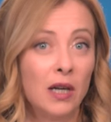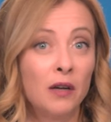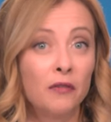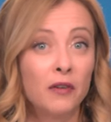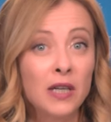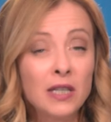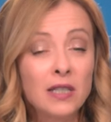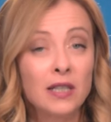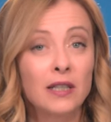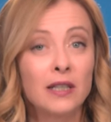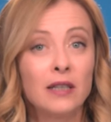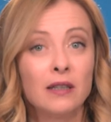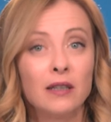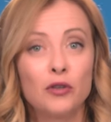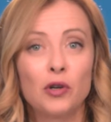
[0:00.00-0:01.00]
If
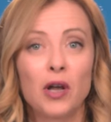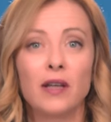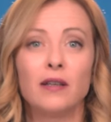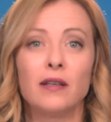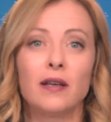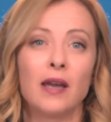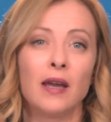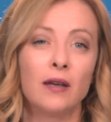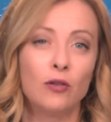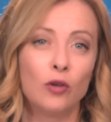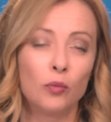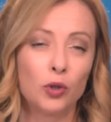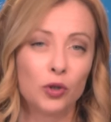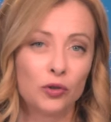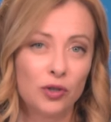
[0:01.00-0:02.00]
Italy and the United
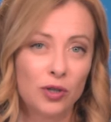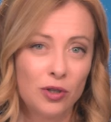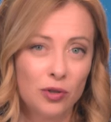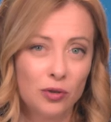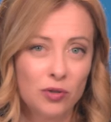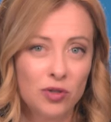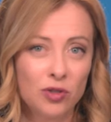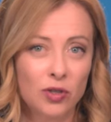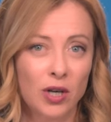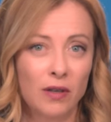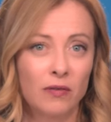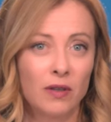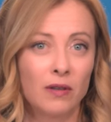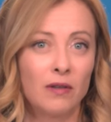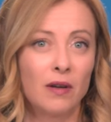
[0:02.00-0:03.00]
Kingdom continue to
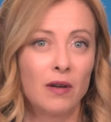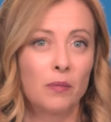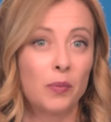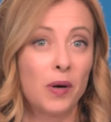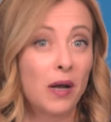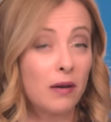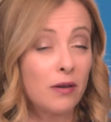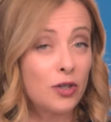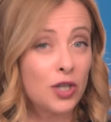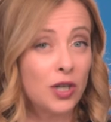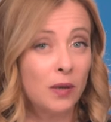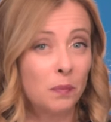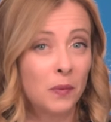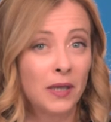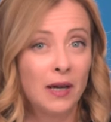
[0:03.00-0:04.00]
strengthen their
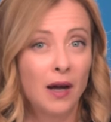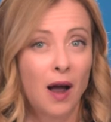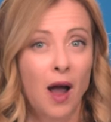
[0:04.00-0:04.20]
partnership,